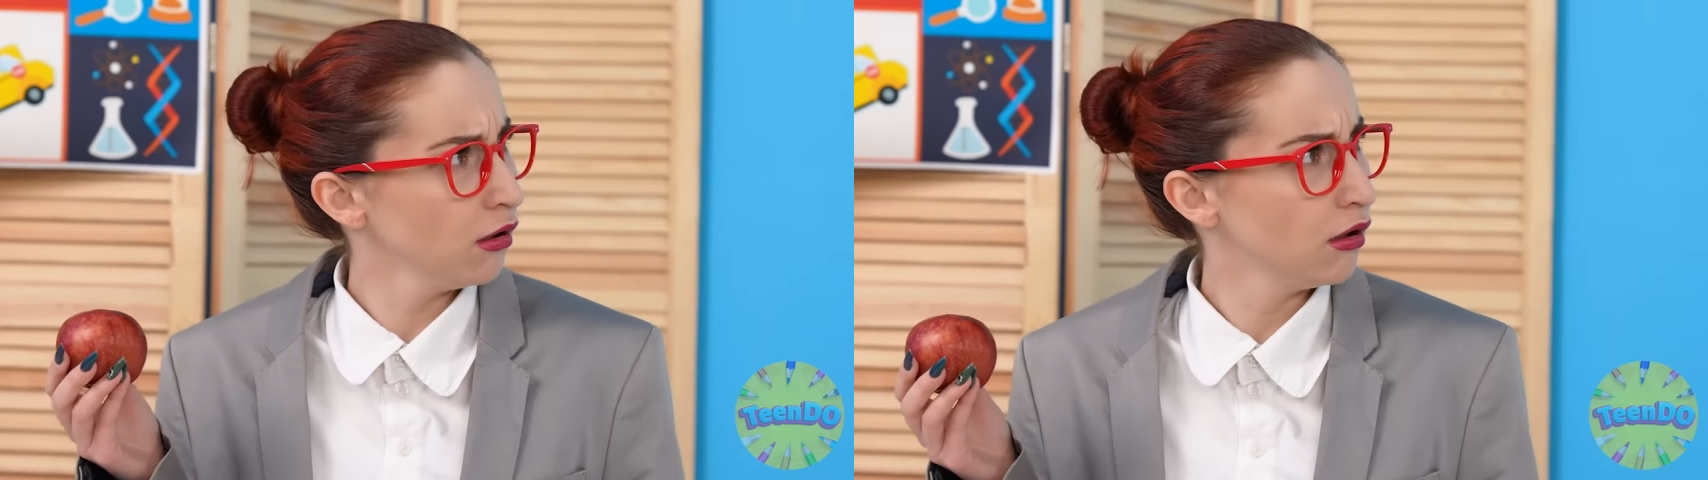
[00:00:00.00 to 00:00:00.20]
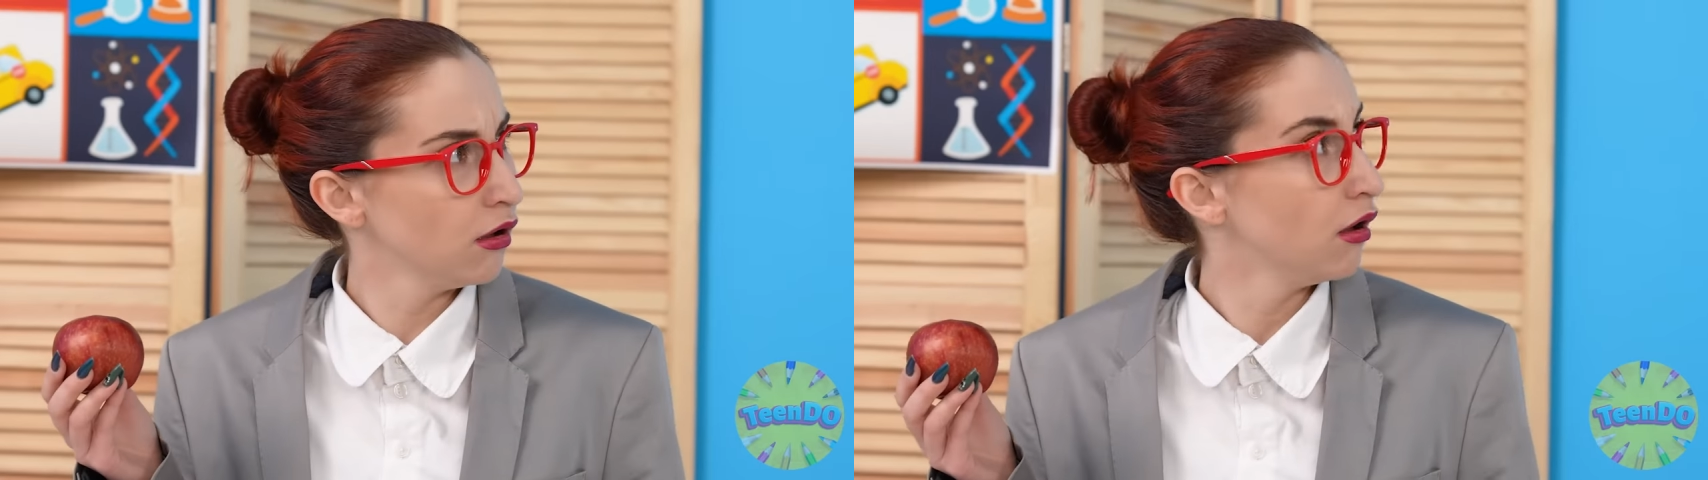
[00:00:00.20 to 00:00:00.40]

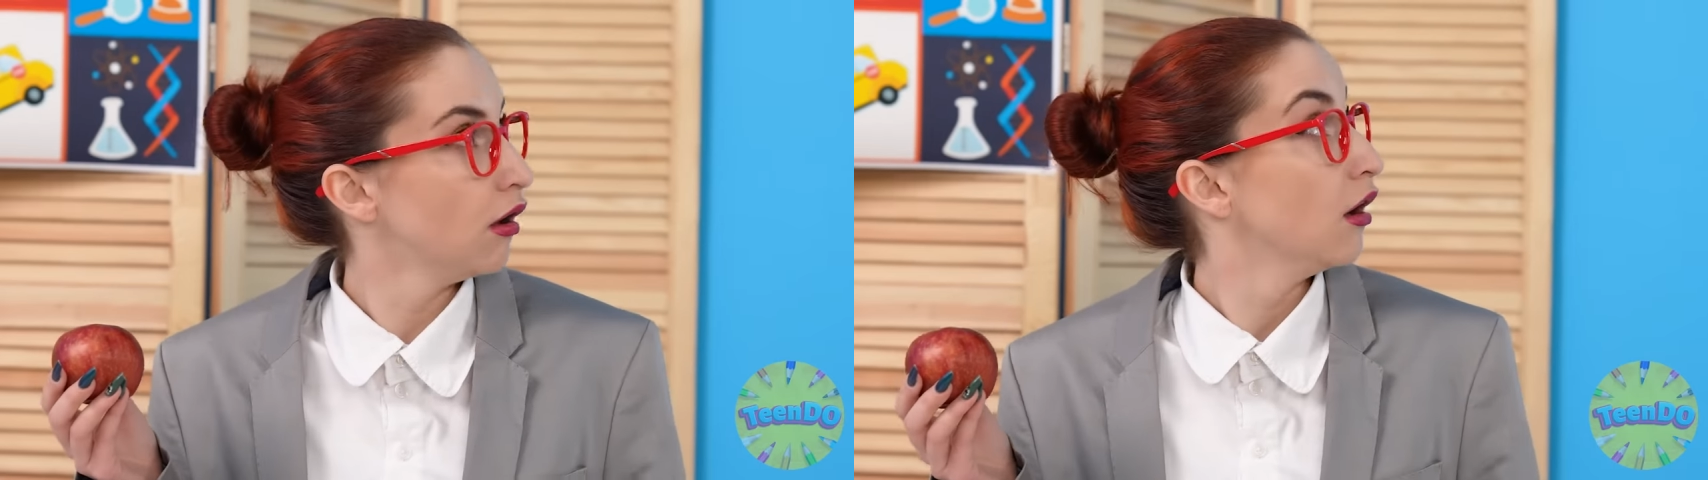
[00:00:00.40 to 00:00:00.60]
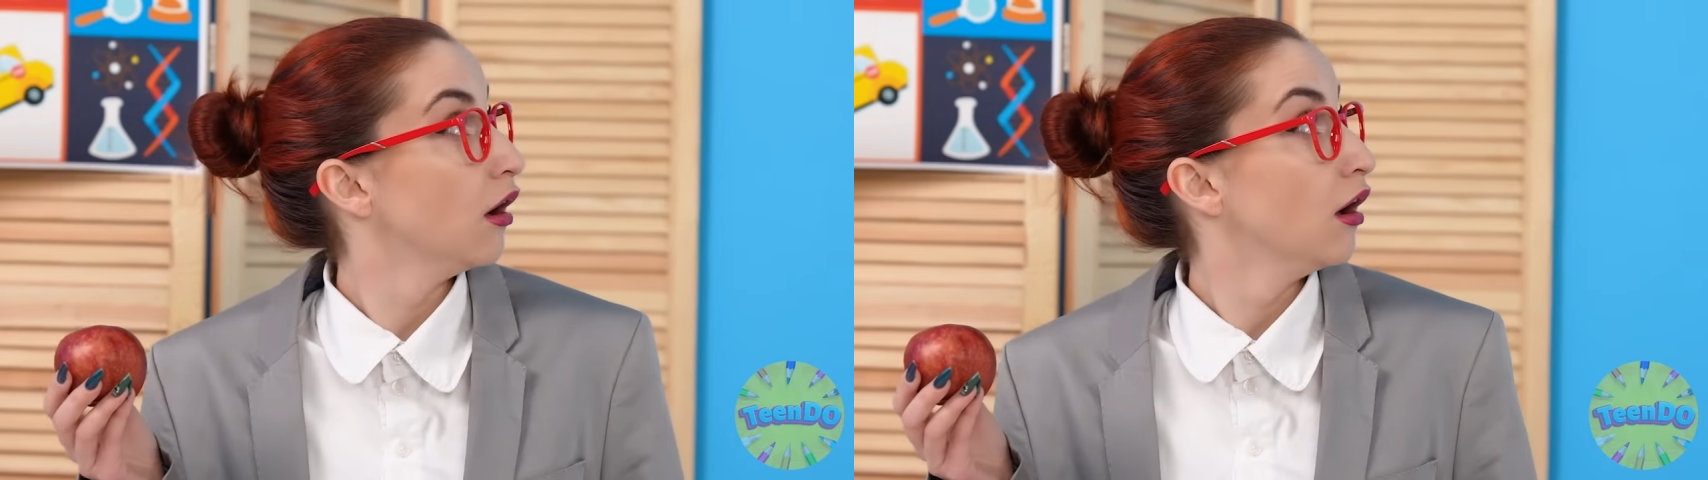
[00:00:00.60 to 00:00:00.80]
where are
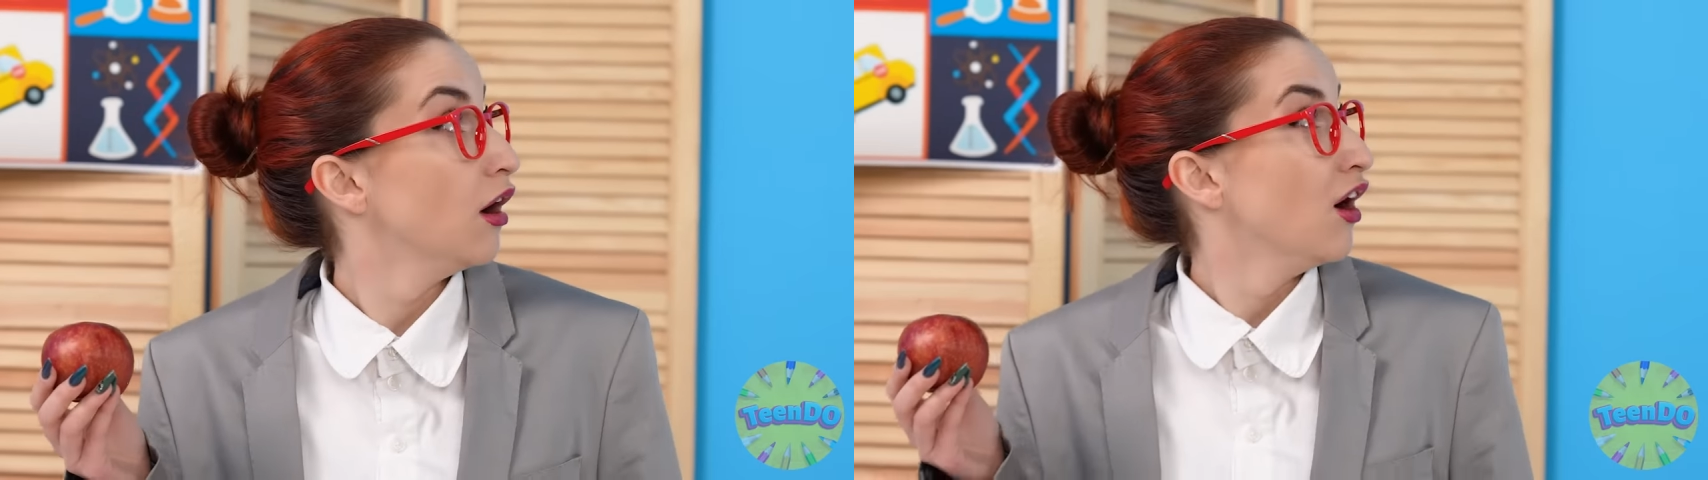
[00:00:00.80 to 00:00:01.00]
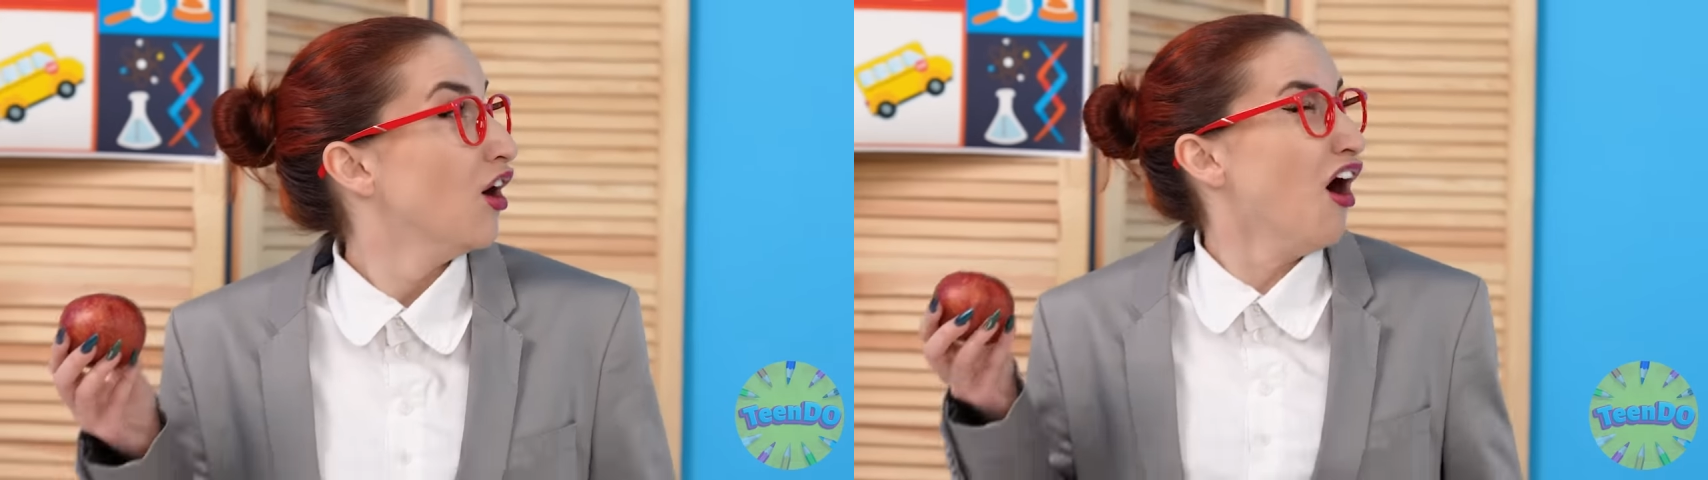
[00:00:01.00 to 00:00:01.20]
you?
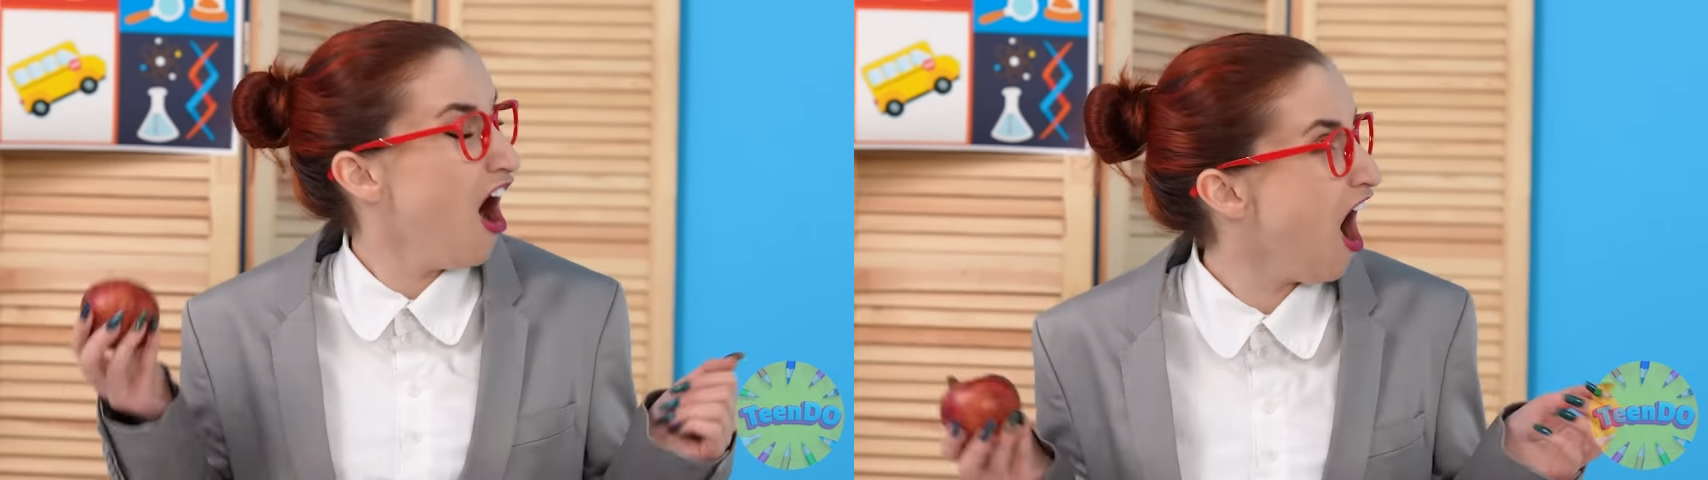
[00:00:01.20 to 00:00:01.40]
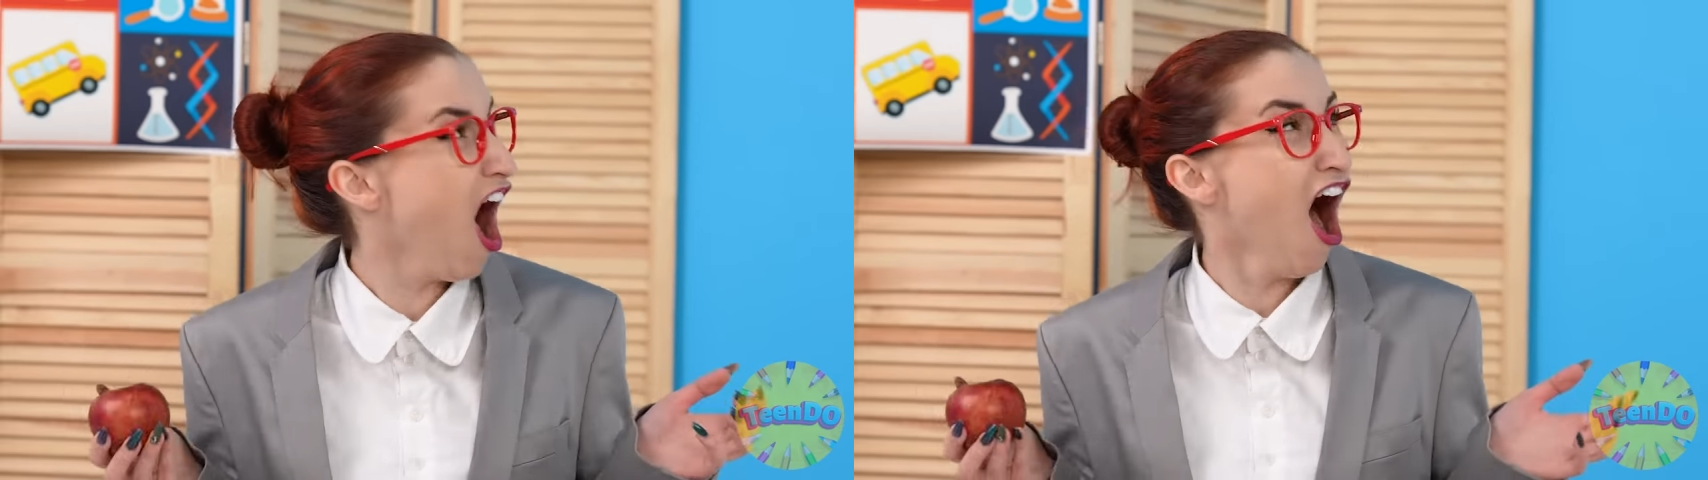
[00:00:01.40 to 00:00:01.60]

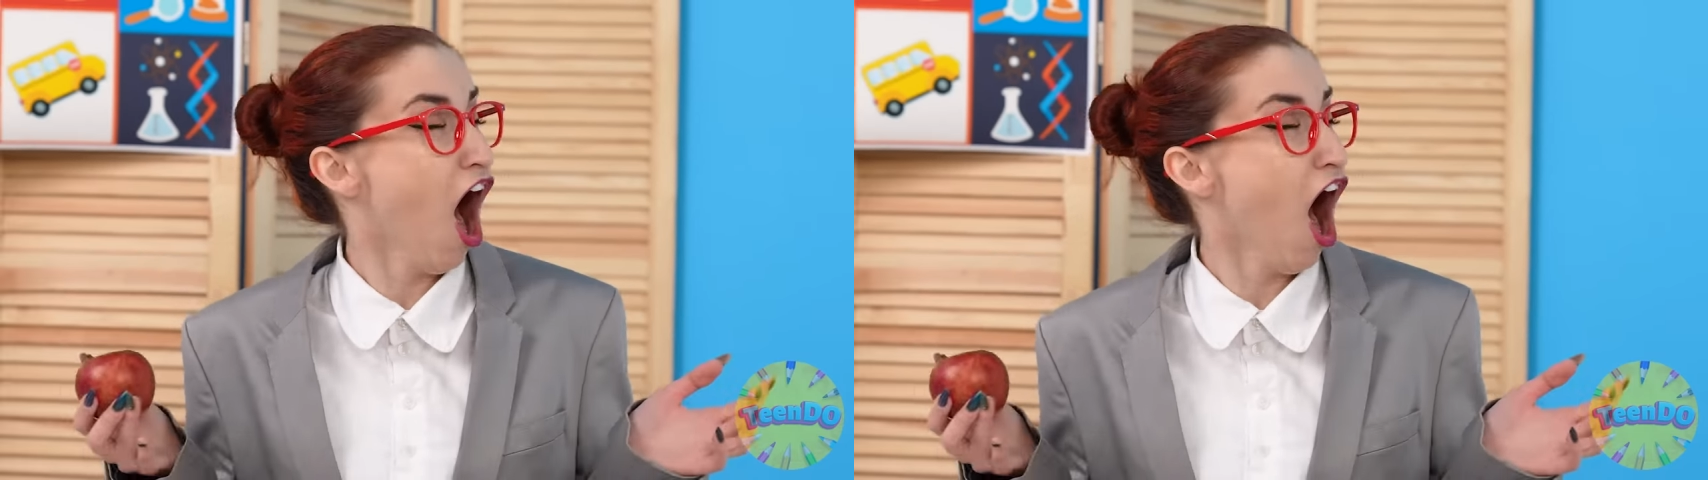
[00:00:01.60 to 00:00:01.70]
And